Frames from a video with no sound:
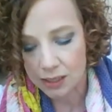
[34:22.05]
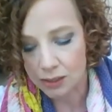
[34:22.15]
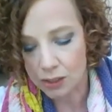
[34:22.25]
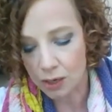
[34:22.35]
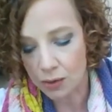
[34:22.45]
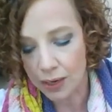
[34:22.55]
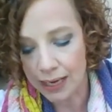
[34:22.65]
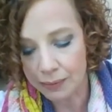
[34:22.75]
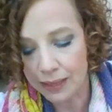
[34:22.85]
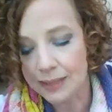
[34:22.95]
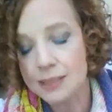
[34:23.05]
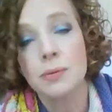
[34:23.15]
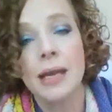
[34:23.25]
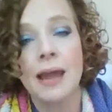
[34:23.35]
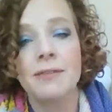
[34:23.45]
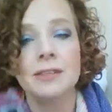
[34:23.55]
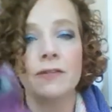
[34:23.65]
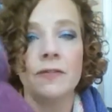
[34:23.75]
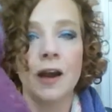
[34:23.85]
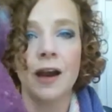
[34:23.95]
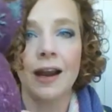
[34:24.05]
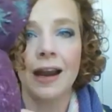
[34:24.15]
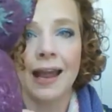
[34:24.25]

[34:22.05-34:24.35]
So anyway, this is what I have so far.